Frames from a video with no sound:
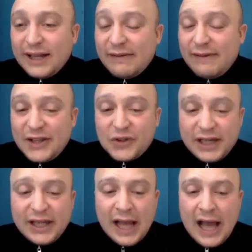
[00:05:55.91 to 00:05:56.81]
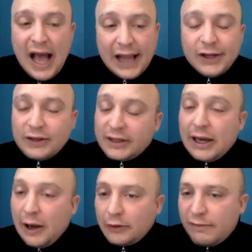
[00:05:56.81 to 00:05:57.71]
And eventually, I know that a
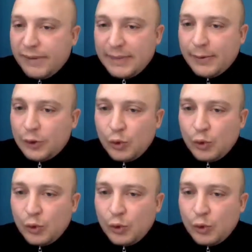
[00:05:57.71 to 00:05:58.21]
lot of people